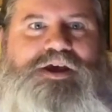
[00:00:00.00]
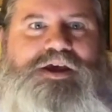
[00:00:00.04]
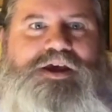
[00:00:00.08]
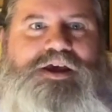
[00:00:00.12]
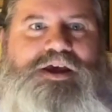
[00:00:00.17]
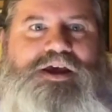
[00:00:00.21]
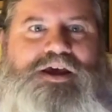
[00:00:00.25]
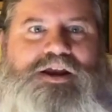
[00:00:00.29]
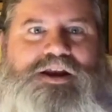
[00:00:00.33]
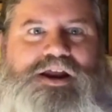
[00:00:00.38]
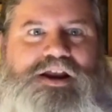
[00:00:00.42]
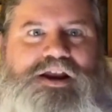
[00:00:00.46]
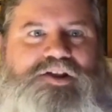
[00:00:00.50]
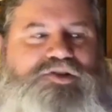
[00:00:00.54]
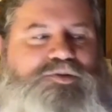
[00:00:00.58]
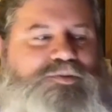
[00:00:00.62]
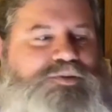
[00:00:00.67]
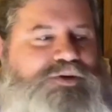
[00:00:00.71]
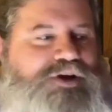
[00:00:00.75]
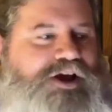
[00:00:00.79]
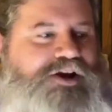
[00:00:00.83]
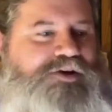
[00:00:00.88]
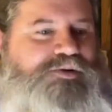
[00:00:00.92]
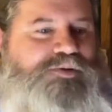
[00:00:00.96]
Needed some
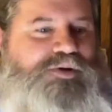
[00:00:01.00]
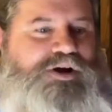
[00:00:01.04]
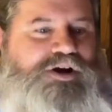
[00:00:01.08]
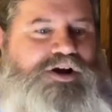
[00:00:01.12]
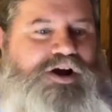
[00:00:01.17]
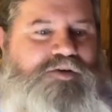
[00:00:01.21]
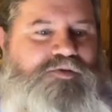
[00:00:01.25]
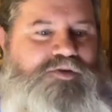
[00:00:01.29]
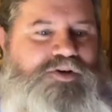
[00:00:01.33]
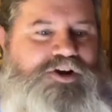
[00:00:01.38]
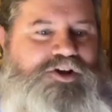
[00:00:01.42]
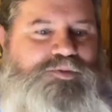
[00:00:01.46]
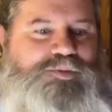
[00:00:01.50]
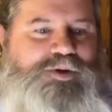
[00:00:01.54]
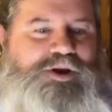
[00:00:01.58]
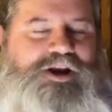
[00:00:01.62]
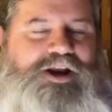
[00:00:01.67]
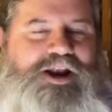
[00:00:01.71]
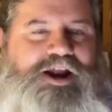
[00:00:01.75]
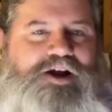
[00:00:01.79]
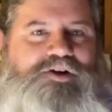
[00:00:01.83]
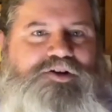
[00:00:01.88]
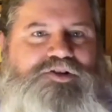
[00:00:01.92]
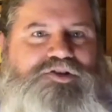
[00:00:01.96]
time to recover. He's been
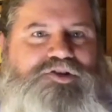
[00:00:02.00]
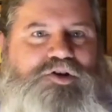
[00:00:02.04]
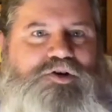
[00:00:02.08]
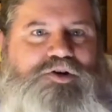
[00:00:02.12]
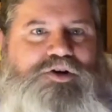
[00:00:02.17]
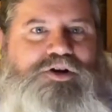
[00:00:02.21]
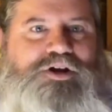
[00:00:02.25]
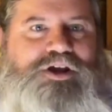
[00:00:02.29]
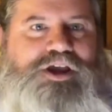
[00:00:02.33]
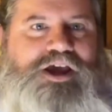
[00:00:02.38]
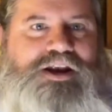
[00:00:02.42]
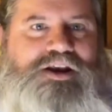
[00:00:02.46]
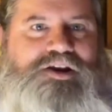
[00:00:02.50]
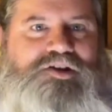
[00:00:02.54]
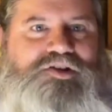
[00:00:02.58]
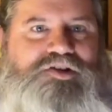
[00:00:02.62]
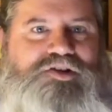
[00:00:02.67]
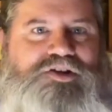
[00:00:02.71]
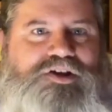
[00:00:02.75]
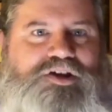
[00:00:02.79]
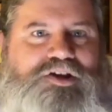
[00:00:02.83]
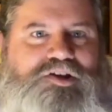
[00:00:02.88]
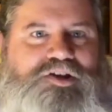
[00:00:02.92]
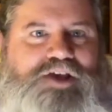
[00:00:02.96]
in Arizona getting
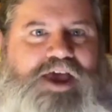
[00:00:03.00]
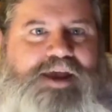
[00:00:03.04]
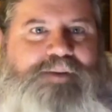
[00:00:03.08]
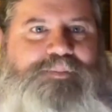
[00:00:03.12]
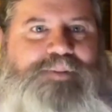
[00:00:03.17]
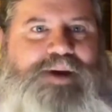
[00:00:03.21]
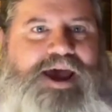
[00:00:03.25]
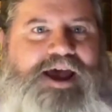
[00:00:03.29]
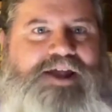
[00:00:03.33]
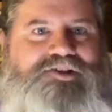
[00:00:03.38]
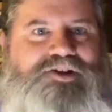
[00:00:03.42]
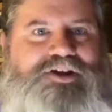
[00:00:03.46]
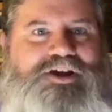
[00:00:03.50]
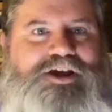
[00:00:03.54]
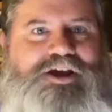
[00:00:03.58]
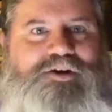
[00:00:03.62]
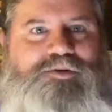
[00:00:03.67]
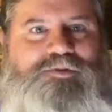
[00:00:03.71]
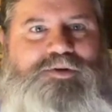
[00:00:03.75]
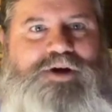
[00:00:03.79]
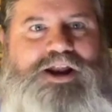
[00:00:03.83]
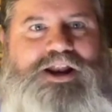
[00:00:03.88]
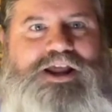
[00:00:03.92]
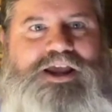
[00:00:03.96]
his at-bats and
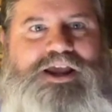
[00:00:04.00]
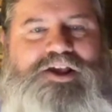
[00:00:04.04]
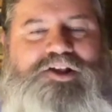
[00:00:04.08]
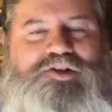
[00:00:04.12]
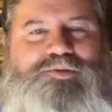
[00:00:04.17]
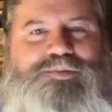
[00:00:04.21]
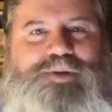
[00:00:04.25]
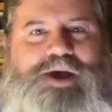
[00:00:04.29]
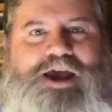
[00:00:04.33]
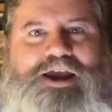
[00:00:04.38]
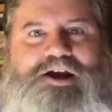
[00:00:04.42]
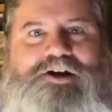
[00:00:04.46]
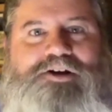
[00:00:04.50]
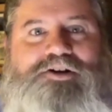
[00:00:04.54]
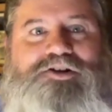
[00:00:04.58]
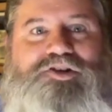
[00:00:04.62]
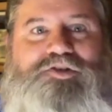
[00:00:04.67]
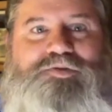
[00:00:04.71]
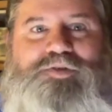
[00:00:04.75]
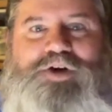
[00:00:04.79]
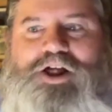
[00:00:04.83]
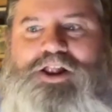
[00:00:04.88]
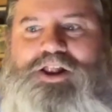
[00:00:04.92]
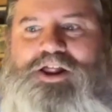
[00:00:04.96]
getting ready. He's back. Aaron
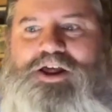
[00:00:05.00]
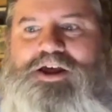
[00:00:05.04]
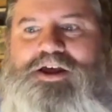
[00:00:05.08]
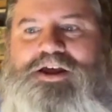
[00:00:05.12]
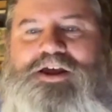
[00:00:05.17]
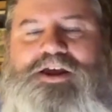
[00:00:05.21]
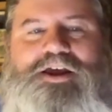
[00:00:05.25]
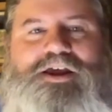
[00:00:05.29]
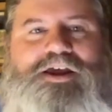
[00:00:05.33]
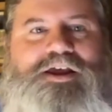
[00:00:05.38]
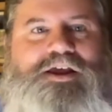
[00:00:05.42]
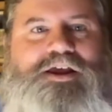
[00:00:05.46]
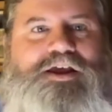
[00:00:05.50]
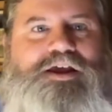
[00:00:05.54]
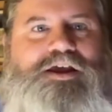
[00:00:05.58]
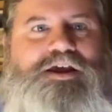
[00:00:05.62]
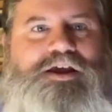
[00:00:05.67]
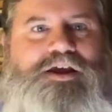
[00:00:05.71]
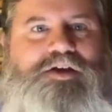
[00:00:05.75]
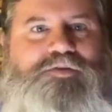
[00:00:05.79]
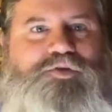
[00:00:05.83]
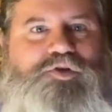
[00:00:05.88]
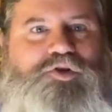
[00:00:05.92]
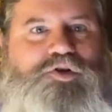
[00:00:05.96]
Zavala,
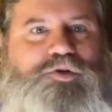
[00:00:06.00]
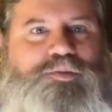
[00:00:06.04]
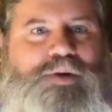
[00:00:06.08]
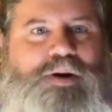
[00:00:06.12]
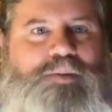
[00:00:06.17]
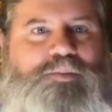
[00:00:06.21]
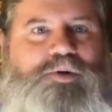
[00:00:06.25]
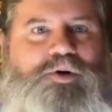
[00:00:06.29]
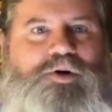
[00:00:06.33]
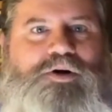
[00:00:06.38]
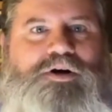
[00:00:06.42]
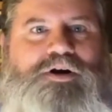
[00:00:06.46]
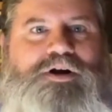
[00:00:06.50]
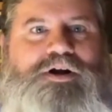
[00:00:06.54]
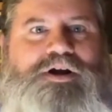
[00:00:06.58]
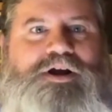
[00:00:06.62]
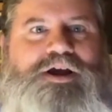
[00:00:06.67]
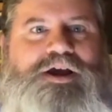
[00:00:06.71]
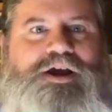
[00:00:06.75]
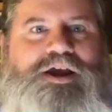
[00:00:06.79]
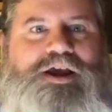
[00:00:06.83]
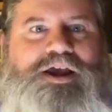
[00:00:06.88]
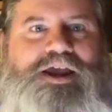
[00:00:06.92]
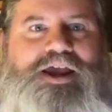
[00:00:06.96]
if you remember,
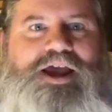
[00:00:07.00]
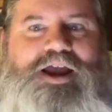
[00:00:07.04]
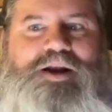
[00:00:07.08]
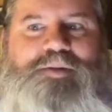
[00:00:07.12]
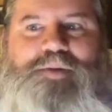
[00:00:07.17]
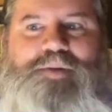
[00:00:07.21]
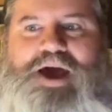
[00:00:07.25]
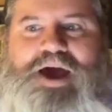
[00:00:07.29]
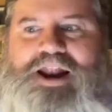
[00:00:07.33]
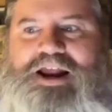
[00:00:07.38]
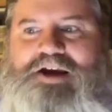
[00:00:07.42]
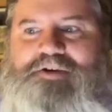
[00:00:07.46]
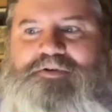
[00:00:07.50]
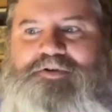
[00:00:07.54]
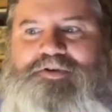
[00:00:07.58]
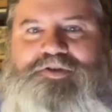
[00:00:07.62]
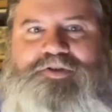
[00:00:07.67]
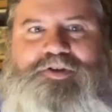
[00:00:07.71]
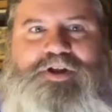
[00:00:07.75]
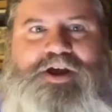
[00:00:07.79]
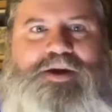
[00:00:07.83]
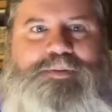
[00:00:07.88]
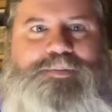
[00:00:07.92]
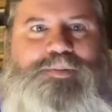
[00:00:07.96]
he had a batting average
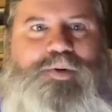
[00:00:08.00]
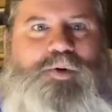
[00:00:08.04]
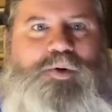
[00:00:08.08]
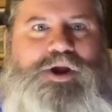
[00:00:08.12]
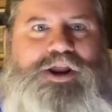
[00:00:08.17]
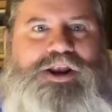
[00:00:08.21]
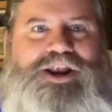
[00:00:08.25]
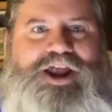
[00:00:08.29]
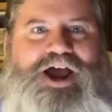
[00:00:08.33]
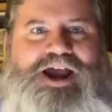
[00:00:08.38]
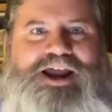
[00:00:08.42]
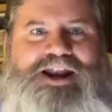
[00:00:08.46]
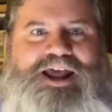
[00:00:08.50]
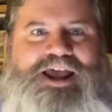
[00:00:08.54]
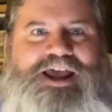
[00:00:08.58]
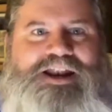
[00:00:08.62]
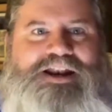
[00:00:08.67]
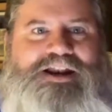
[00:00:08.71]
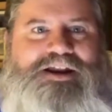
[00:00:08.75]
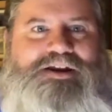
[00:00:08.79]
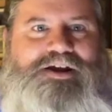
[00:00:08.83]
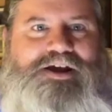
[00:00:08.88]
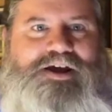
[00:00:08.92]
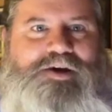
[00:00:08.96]
of like
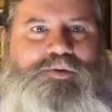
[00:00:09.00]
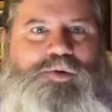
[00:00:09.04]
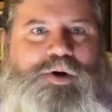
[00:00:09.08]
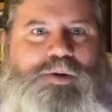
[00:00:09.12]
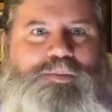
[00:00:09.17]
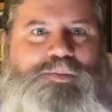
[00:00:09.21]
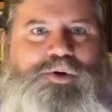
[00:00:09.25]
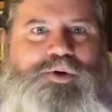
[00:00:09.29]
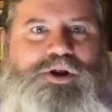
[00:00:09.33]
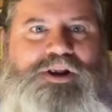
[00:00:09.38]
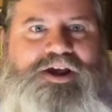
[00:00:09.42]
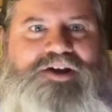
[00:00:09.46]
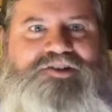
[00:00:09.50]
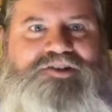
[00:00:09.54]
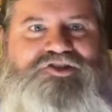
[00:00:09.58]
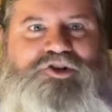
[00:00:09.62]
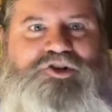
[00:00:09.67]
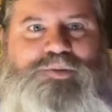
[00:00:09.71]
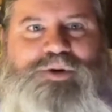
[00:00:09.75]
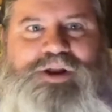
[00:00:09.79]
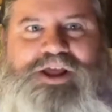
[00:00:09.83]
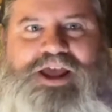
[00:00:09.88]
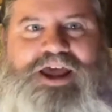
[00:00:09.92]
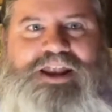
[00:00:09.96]
.98 at one point last
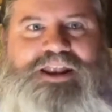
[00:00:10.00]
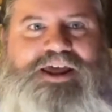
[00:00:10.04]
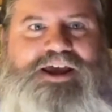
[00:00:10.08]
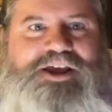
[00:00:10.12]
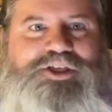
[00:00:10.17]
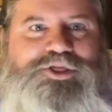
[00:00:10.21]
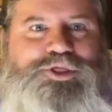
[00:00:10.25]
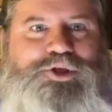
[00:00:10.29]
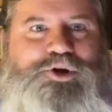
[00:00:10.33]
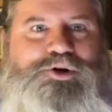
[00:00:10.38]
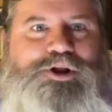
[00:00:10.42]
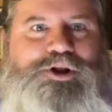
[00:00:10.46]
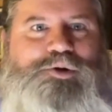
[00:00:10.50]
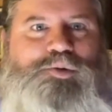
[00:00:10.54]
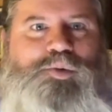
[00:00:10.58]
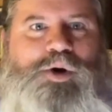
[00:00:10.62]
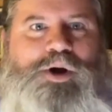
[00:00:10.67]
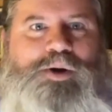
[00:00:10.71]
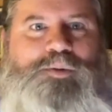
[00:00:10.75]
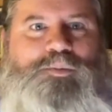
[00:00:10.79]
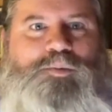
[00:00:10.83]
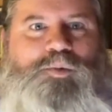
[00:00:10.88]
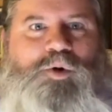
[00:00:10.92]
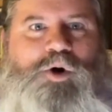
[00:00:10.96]
year, but he had like
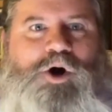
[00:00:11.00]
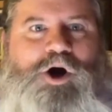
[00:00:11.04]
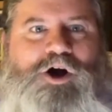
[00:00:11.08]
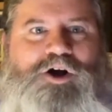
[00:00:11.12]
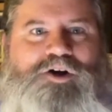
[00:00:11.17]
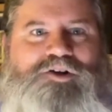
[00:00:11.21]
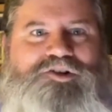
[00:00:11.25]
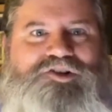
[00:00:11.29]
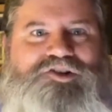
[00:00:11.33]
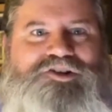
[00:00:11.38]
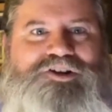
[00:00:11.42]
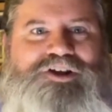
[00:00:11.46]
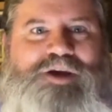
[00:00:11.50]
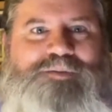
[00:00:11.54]
31 walks.